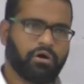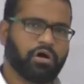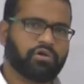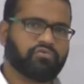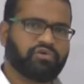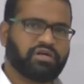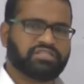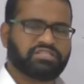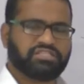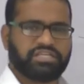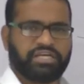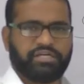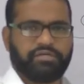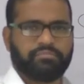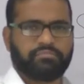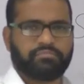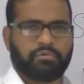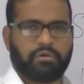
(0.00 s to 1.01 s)
on one
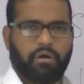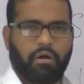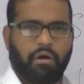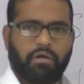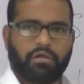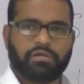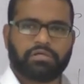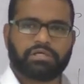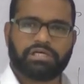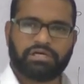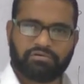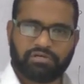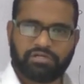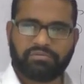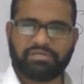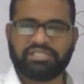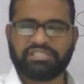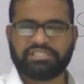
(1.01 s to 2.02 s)
side,
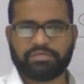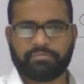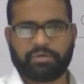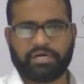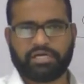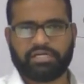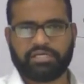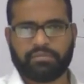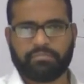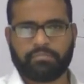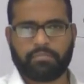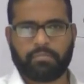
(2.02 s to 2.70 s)
government is the party.